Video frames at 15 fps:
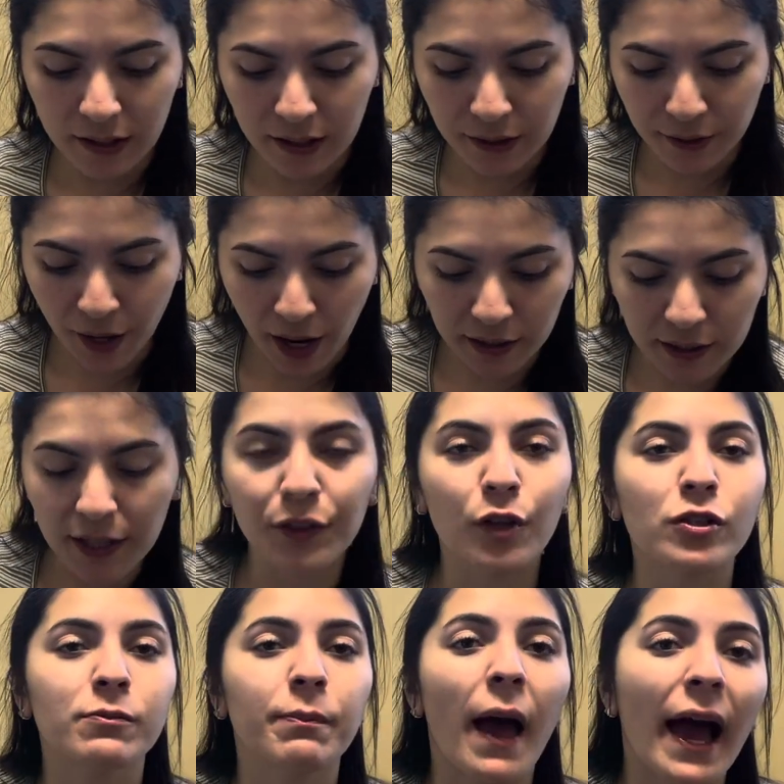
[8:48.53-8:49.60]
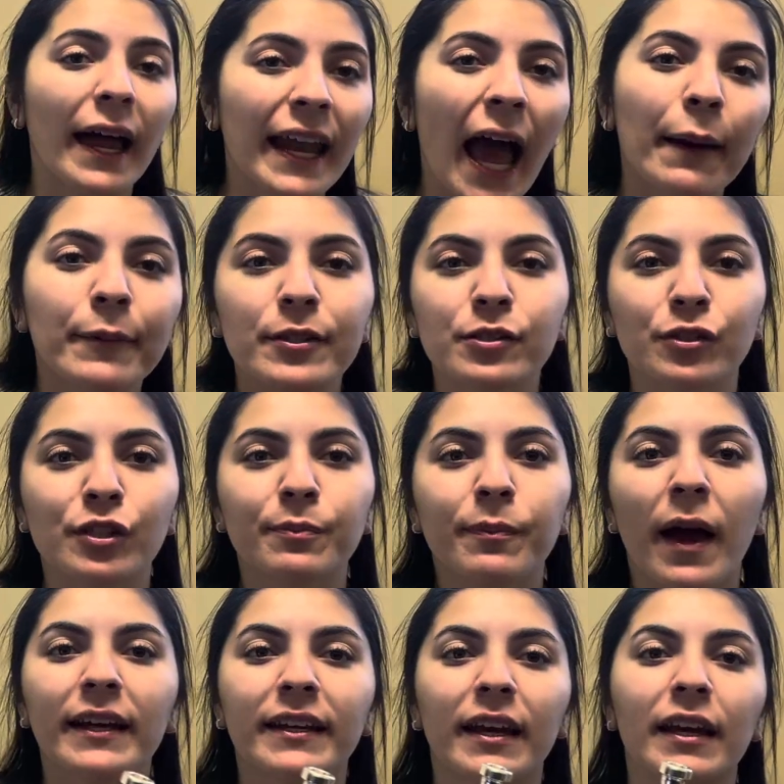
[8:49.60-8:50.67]
not let those bad habits creep
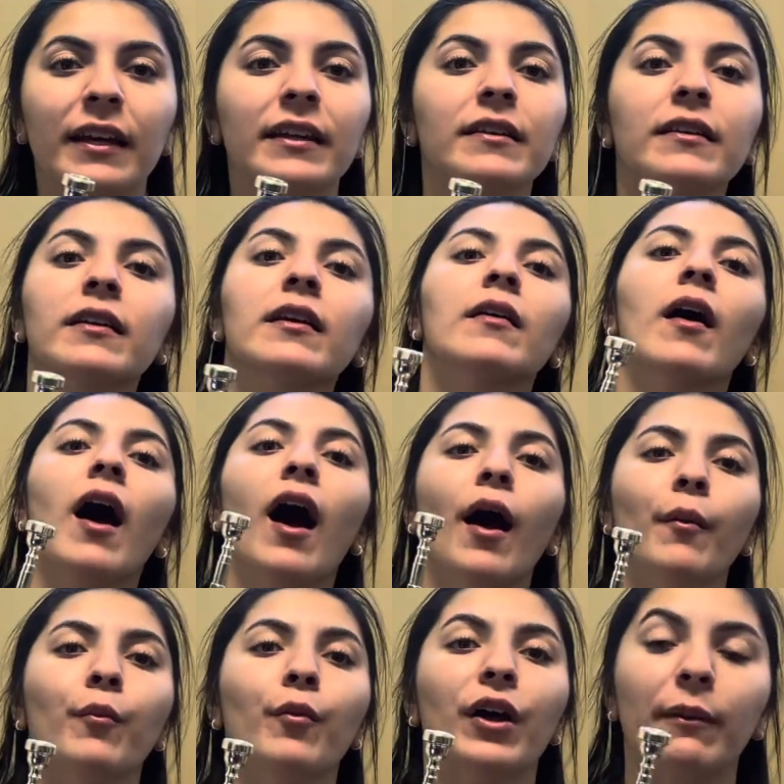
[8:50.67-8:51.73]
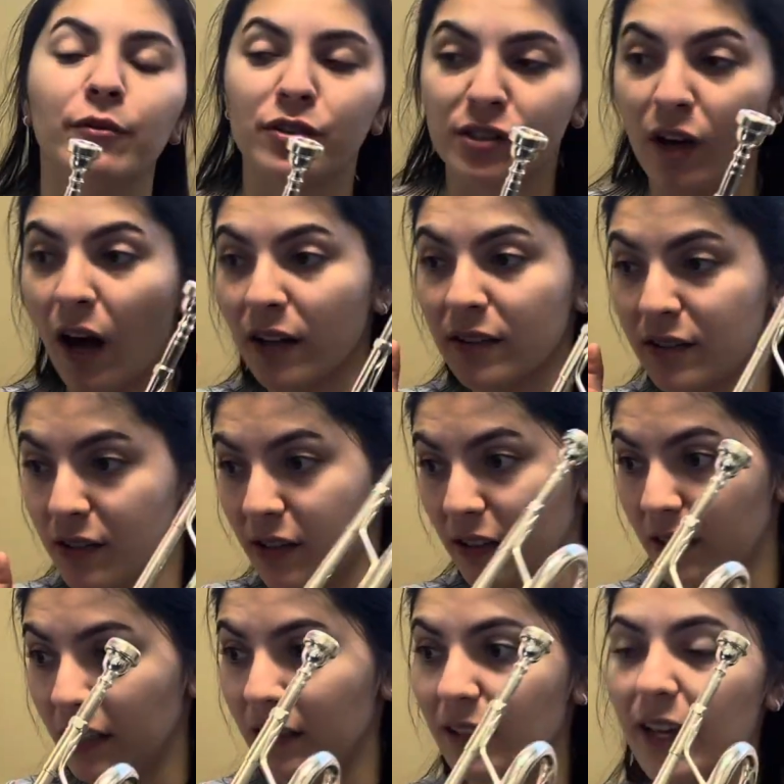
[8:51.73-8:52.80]
back in when I'm just
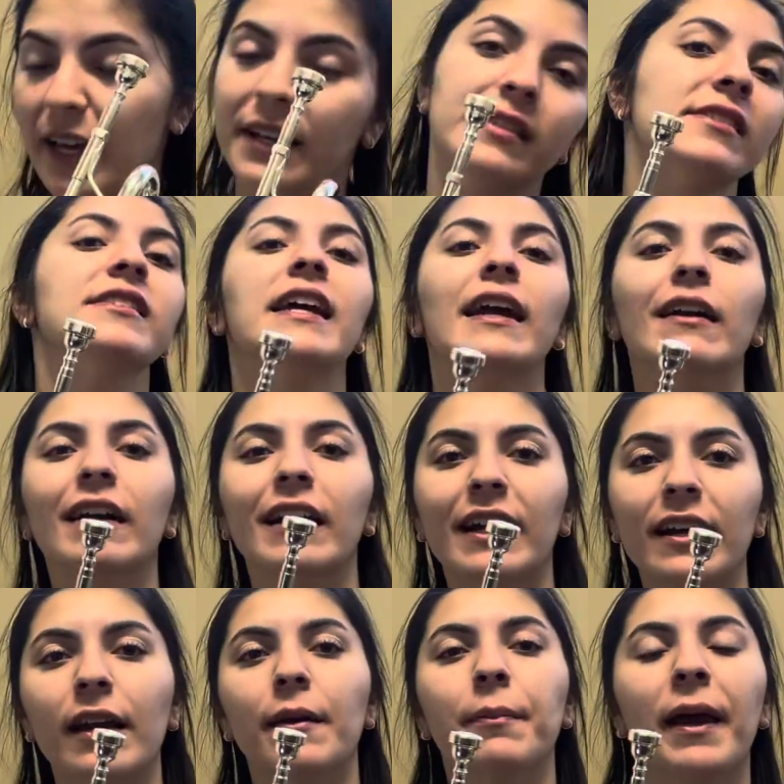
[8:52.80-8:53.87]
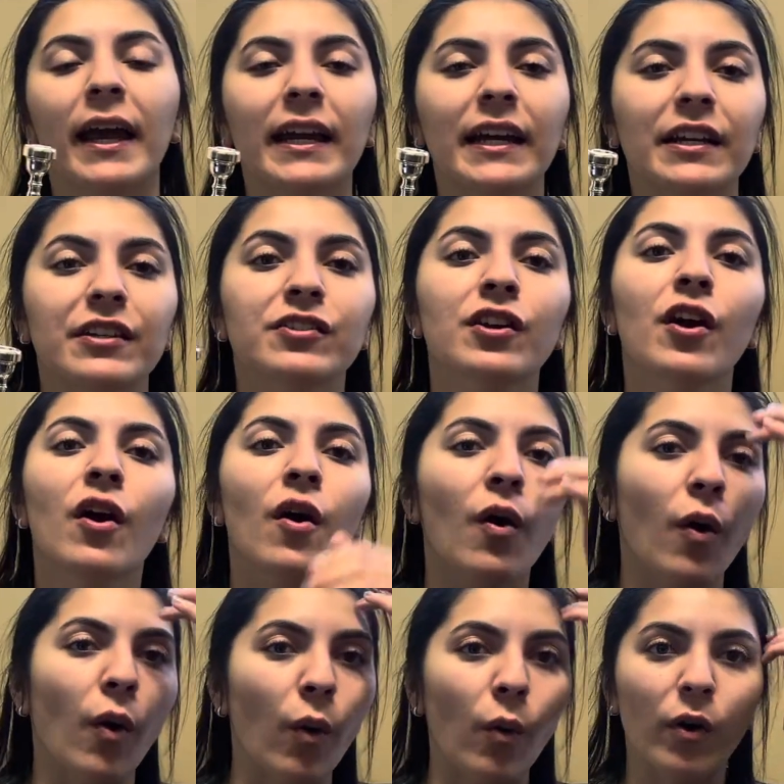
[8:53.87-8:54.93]
constantly like staring at a page
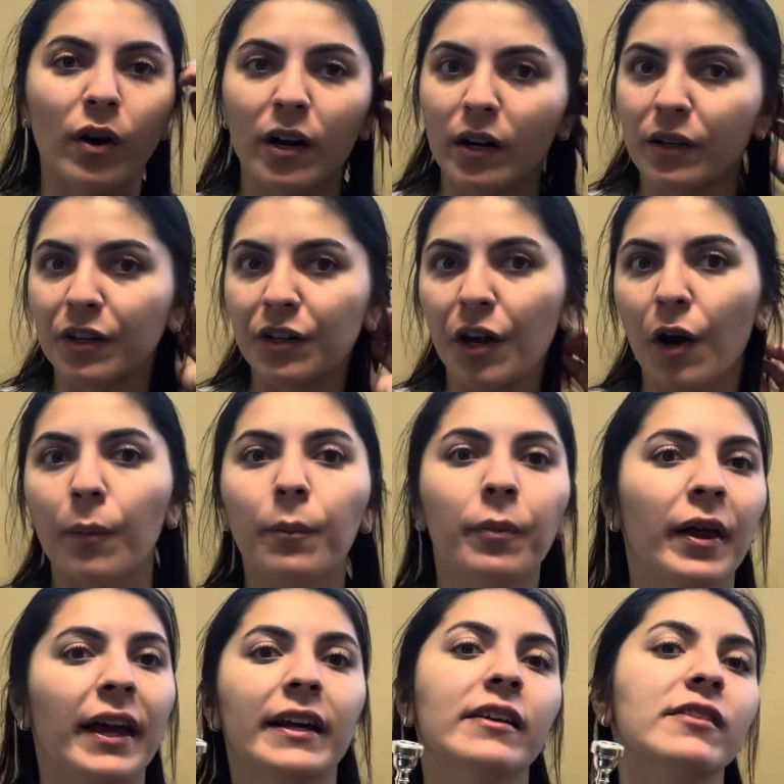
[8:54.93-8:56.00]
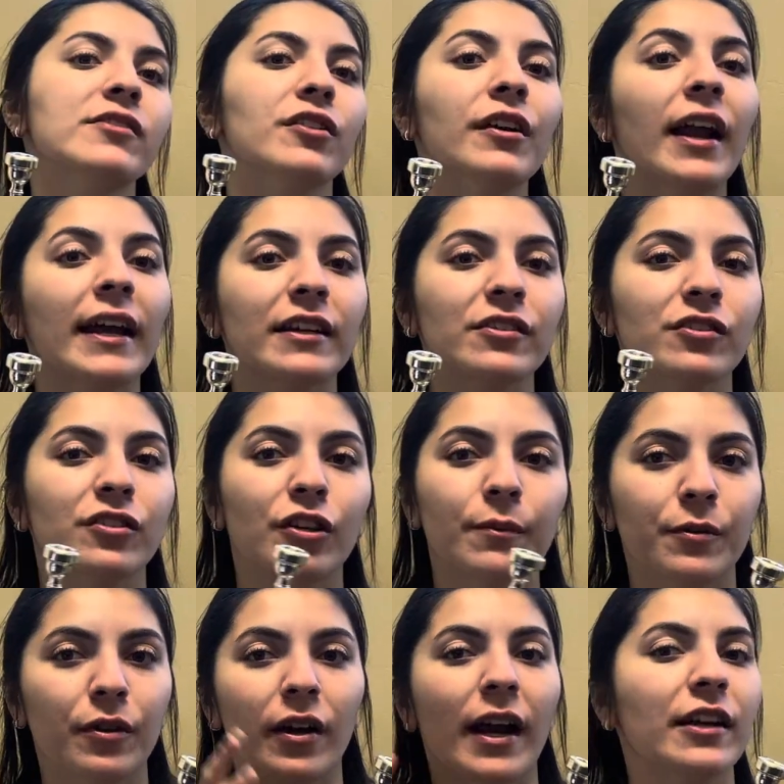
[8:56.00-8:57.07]
or, playing a certain excerpt
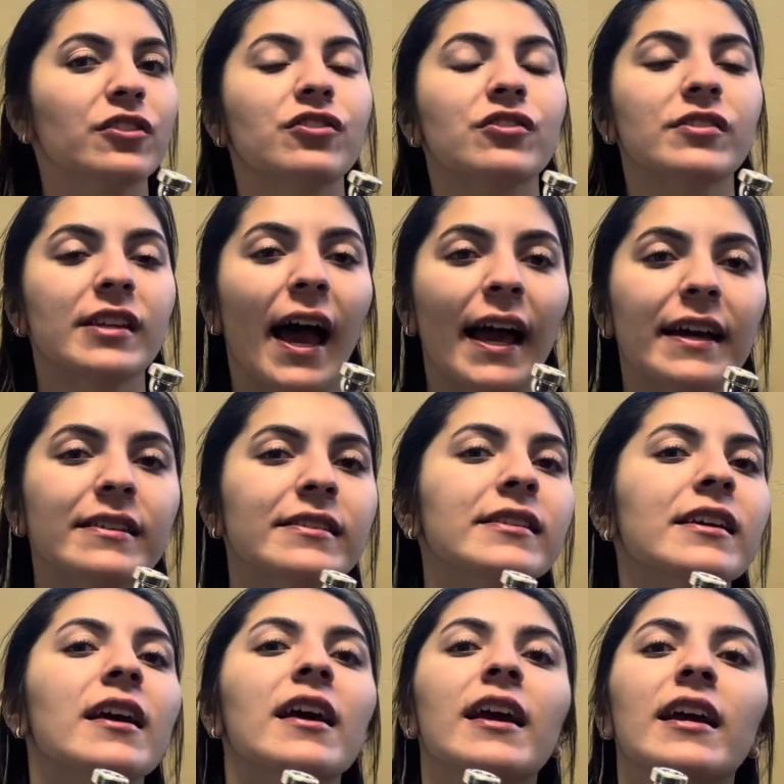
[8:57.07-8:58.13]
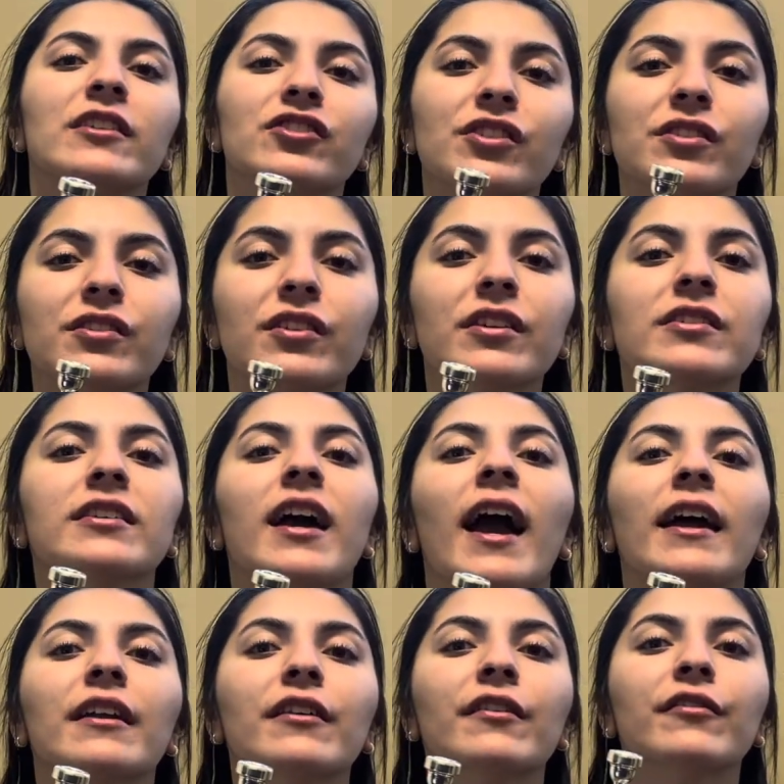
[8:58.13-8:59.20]
or exercise. Just good to
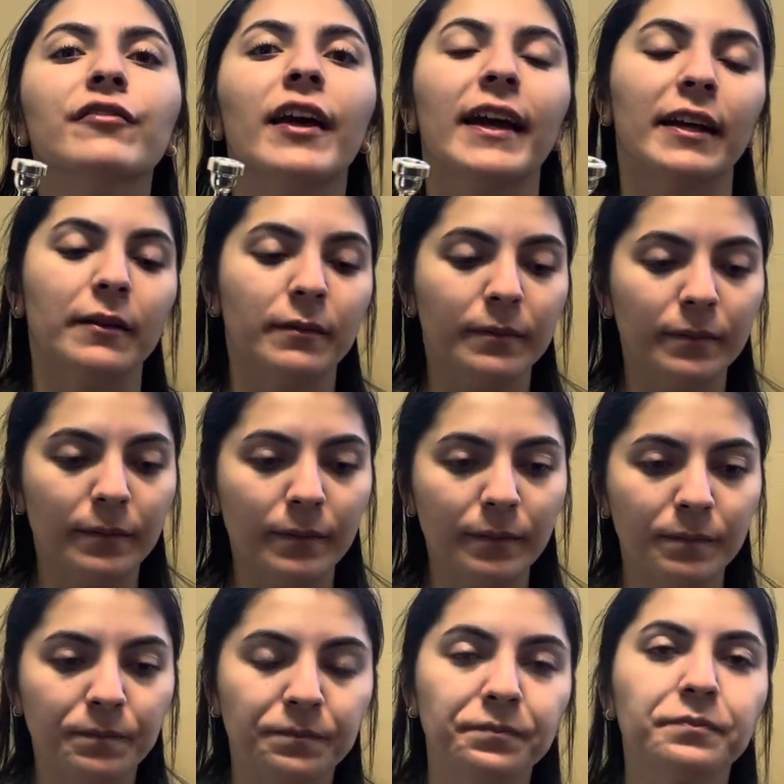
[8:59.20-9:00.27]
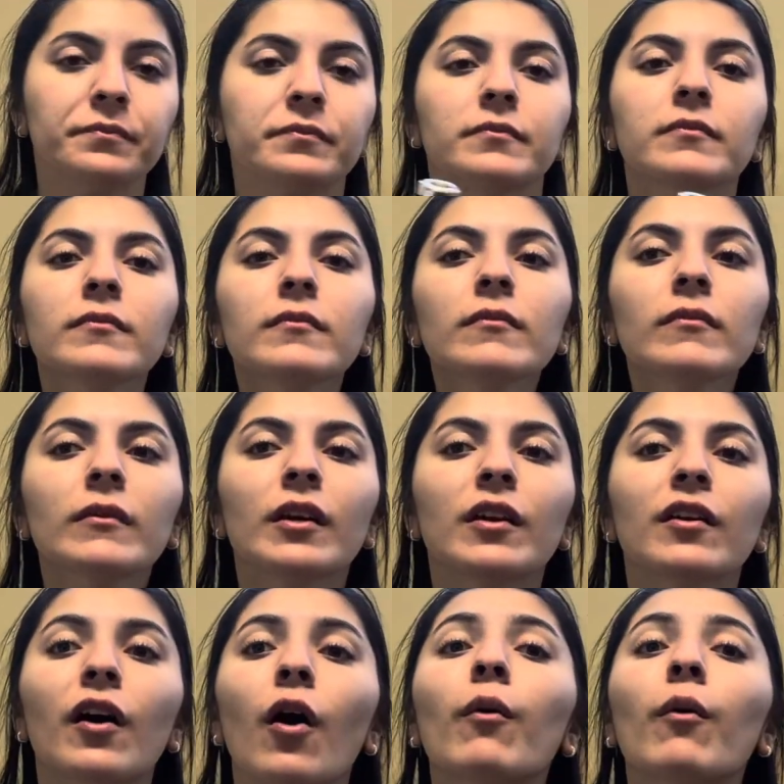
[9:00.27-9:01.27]
kind of like go